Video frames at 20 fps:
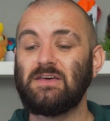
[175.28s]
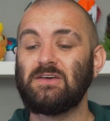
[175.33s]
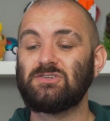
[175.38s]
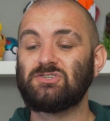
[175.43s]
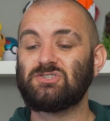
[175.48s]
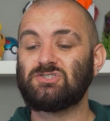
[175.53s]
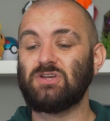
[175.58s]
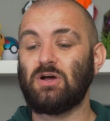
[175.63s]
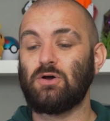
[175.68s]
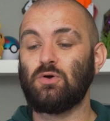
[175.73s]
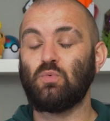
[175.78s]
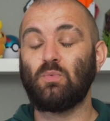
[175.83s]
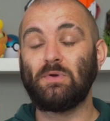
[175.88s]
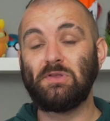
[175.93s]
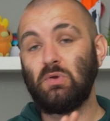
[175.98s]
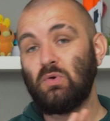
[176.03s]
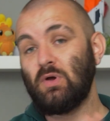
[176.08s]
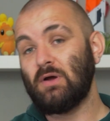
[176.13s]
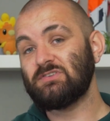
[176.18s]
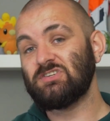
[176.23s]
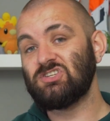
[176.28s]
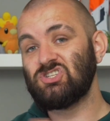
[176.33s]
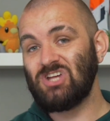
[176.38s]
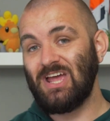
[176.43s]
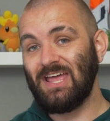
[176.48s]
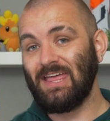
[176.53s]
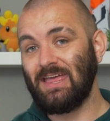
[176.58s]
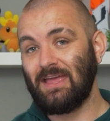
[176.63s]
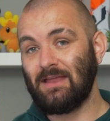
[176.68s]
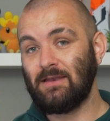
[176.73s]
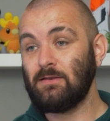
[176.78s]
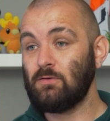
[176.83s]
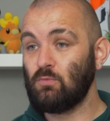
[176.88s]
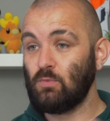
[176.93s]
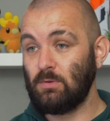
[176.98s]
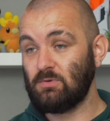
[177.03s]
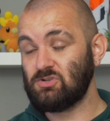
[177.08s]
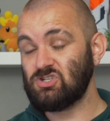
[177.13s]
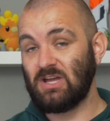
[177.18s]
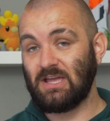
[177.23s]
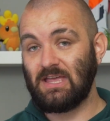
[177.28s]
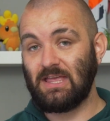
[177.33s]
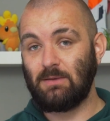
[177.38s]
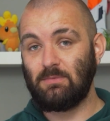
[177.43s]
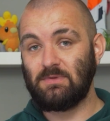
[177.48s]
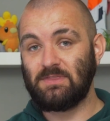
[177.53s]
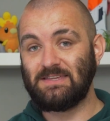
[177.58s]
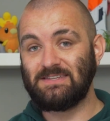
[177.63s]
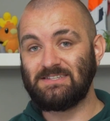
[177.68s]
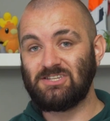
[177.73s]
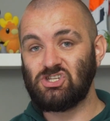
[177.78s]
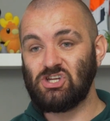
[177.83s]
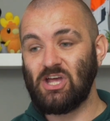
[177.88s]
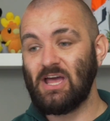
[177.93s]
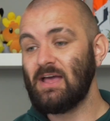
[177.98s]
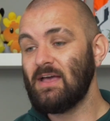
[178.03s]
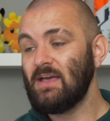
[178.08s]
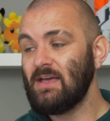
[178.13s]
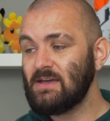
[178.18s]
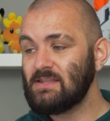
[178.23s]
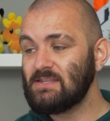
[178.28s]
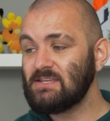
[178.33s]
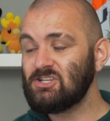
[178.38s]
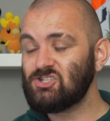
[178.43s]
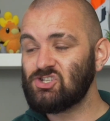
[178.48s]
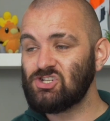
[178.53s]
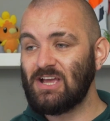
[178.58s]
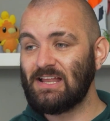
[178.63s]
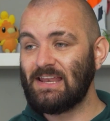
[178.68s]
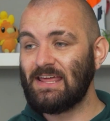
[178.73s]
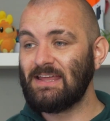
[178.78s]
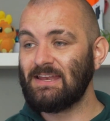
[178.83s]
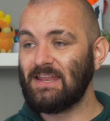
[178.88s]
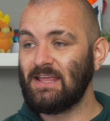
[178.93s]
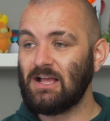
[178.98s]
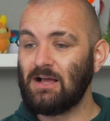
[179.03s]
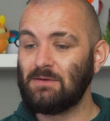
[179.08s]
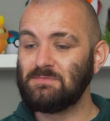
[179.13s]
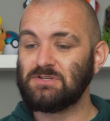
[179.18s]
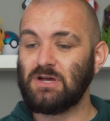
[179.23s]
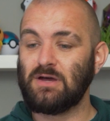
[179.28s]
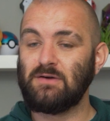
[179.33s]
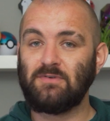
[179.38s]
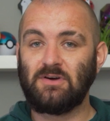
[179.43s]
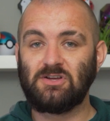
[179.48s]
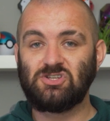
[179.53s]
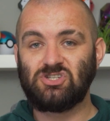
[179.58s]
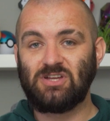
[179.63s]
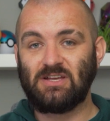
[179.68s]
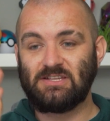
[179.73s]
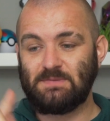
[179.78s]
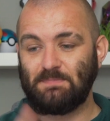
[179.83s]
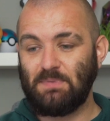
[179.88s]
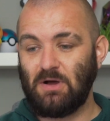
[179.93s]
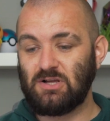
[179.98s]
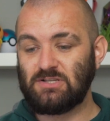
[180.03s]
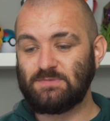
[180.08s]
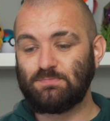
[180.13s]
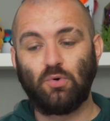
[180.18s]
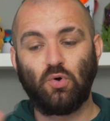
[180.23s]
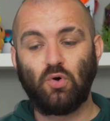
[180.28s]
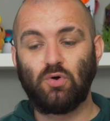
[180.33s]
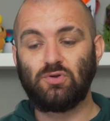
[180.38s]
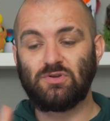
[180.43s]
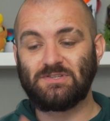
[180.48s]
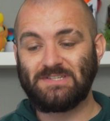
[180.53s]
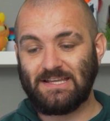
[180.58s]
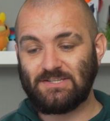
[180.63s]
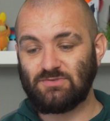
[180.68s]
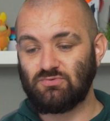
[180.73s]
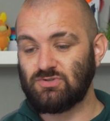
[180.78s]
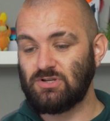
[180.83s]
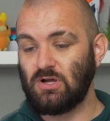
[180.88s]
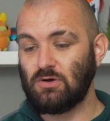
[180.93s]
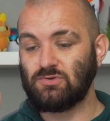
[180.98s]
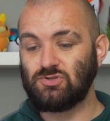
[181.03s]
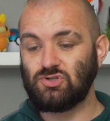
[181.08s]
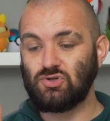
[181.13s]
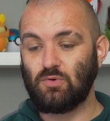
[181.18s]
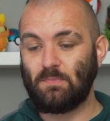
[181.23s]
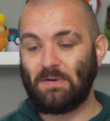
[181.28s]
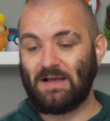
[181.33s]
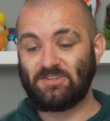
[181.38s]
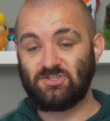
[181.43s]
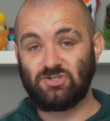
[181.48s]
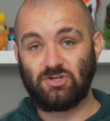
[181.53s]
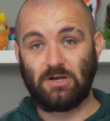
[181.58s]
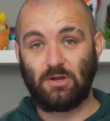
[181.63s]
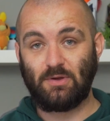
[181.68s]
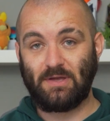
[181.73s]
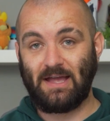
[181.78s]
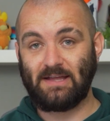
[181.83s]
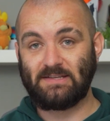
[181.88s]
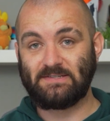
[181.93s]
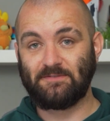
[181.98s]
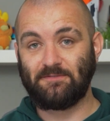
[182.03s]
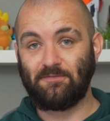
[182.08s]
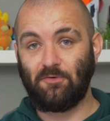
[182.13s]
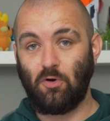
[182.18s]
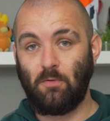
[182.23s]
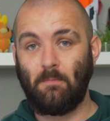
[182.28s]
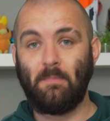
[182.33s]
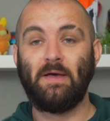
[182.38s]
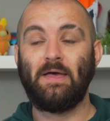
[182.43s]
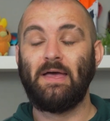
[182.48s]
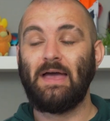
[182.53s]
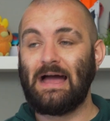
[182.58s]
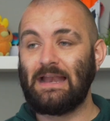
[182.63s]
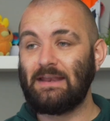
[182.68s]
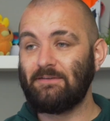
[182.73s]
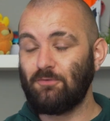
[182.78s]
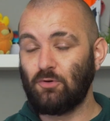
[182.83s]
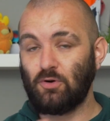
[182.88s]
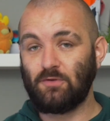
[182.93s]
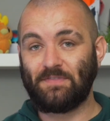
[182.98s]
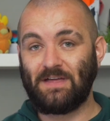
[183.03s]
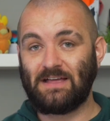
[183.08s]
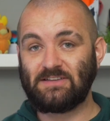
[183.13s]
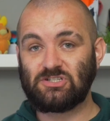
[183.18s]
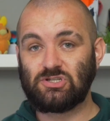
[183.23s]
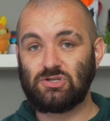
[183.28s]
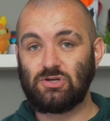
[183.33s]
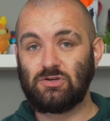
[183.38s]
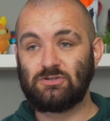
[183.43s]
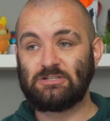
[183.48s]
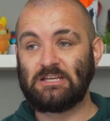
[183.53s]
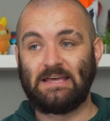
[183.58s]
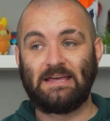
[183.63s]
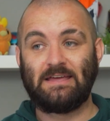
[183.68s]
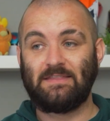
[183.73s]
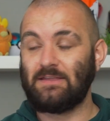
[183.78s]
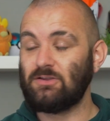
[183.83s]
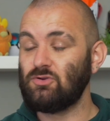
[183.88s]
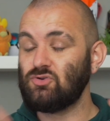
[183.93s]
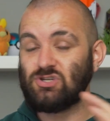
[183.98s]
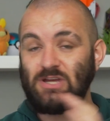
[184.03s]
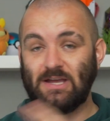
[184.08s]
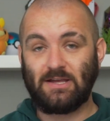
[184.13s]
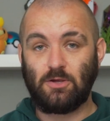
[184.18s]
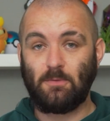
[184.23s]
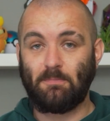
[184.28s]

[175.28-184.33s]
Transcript: So when you go to check-in, we were checking in with EasyJet. The EasyJet lady comes over, she checks your passport, your test results, your passenger locator form, and if all of that's good, then you check